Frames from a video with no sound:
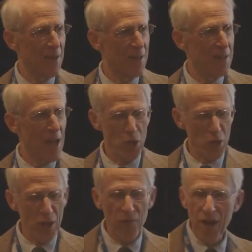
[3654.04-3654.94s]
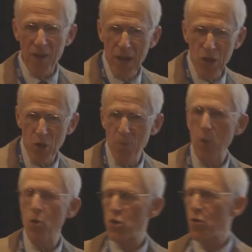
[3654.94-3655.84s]
It's not just the foundation
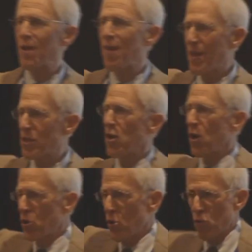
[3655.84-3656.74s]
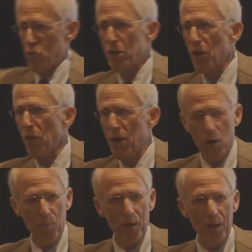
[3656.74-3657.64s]
by which you can then start doing real
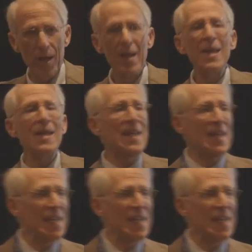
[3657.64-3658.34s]
therapy. It